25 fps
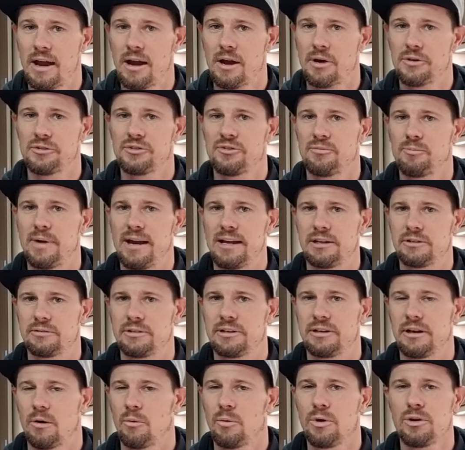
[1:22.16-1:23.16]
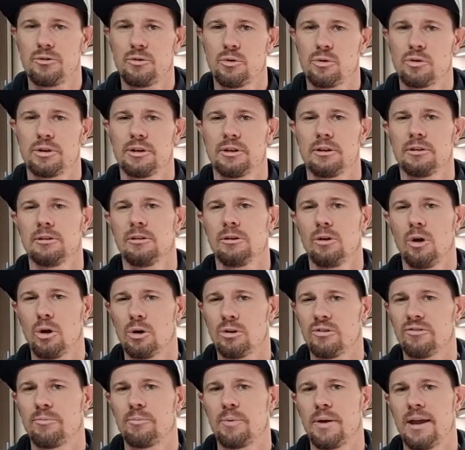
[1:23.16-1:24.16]
hours of battery. Now we're talking a
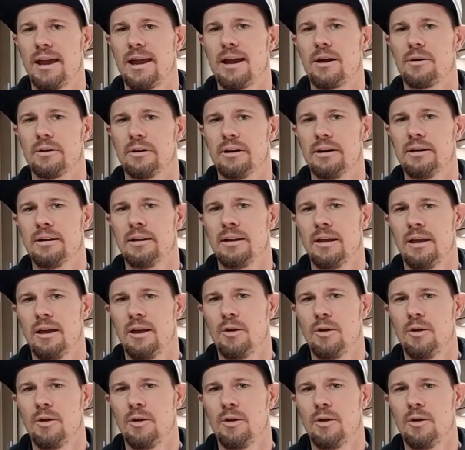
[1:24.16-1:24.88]
lot of power,